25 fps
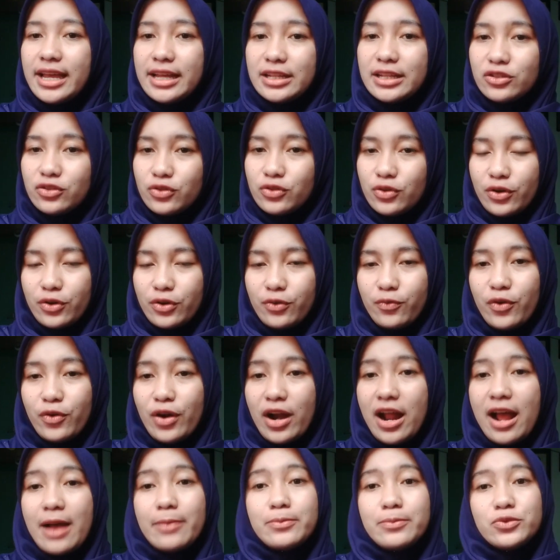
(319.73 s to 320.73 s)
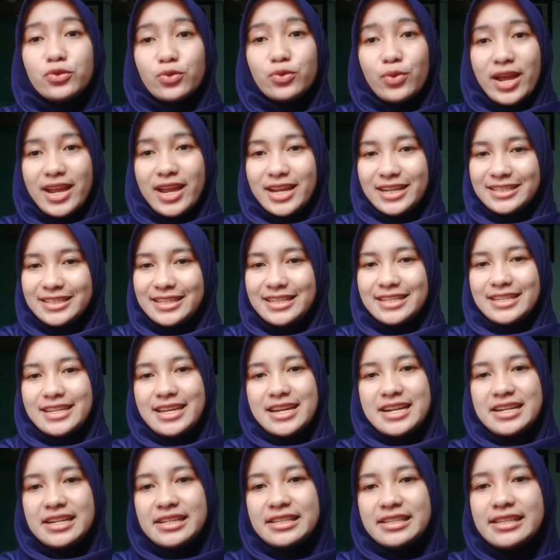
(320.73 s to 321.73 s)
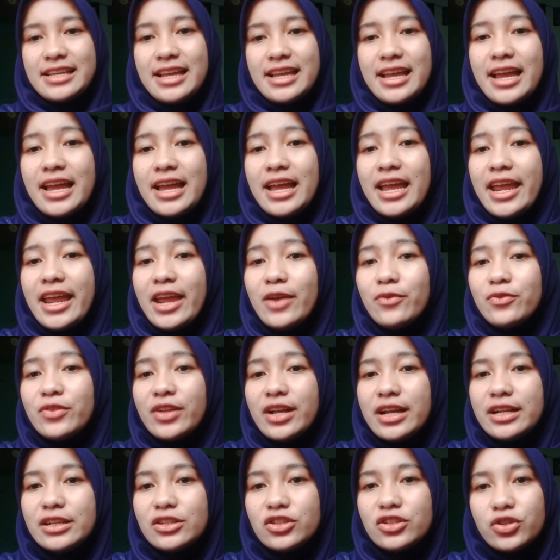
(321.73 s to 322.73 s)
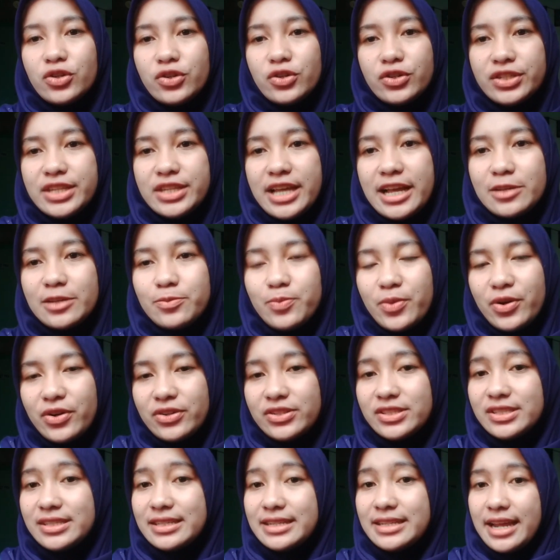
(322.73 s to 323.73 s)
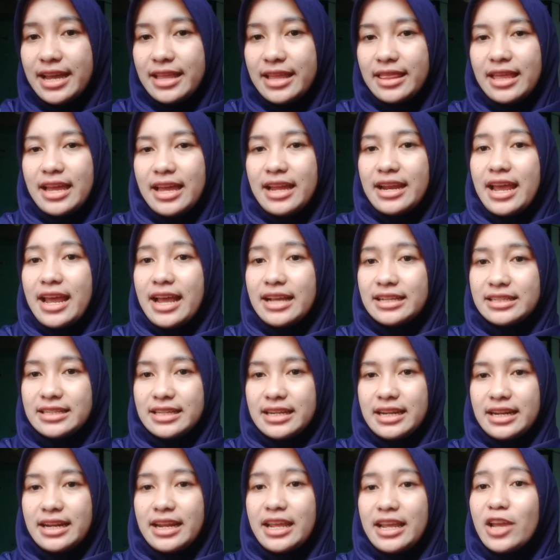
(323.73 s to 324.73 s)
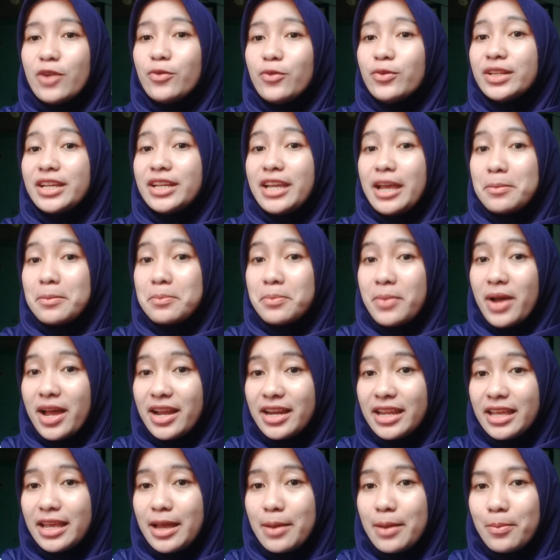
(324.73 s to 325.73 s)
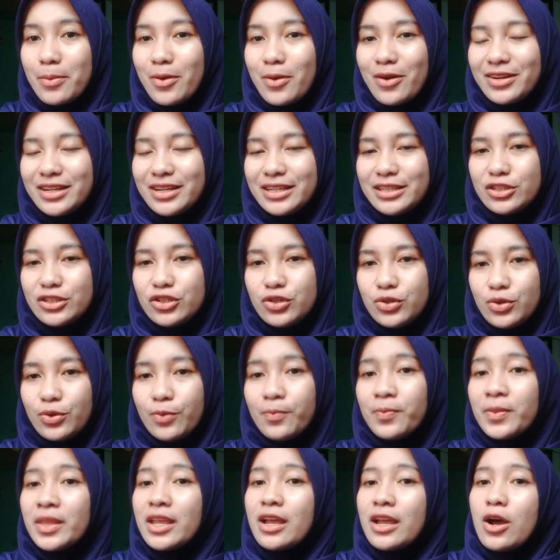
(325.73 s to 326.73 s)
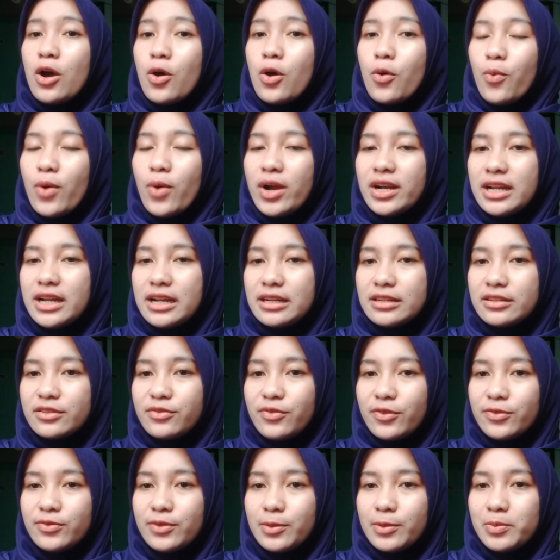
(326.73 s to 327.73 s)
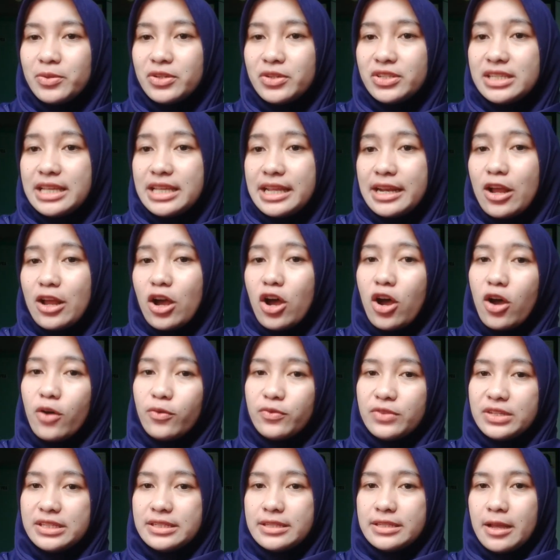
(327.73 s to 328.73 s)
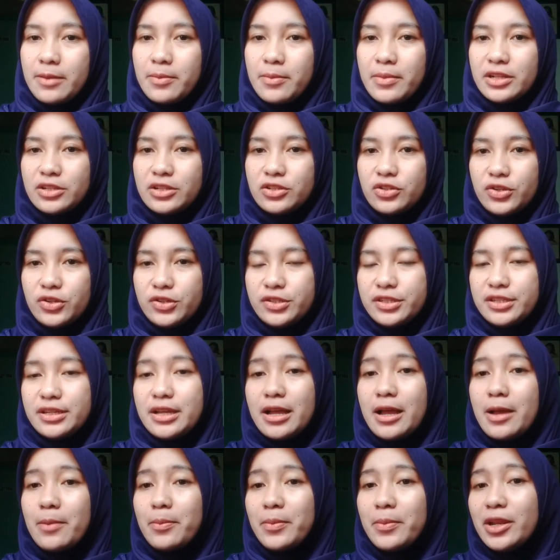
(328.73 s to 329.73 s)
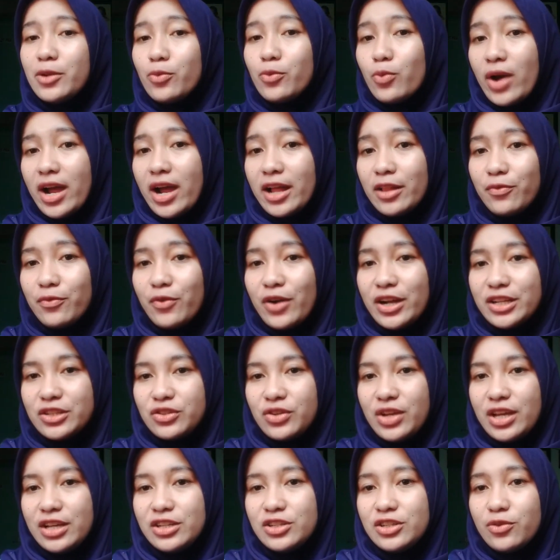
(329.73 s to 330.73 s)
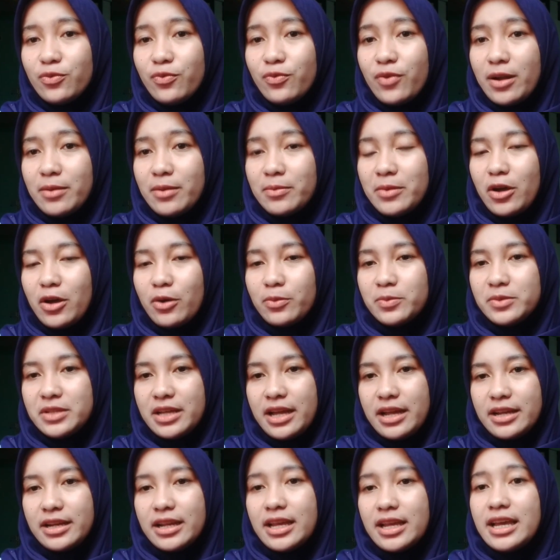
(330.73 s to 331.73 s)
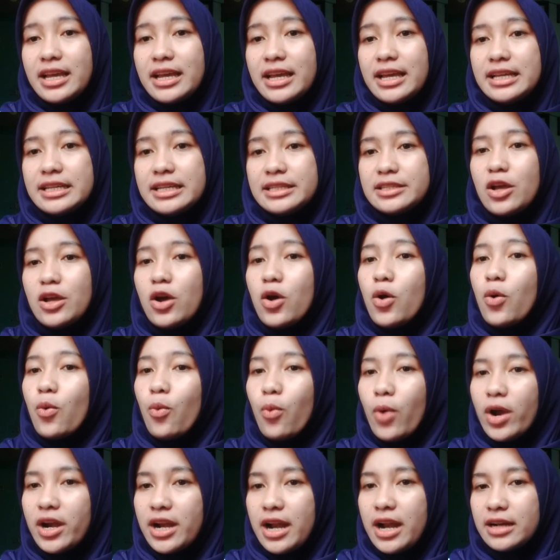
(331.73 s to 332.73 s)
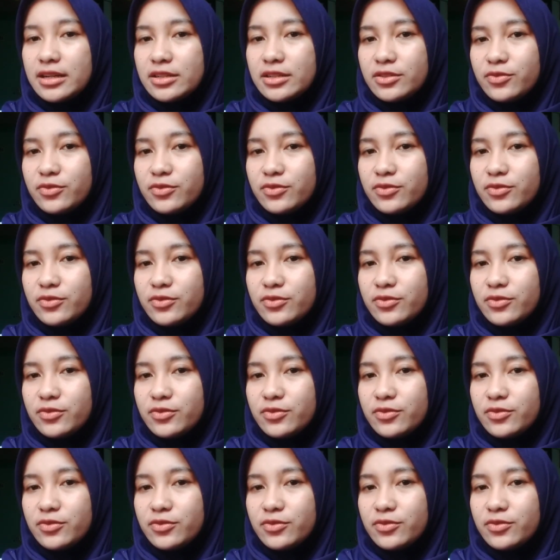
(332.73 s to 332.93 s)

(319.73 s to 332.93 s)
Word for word: insurance for up to 18 years. If the insured experiences death and accident, he will get money amounting to 150% of the sum insured. Meanwhile, for education fund uptime is 150%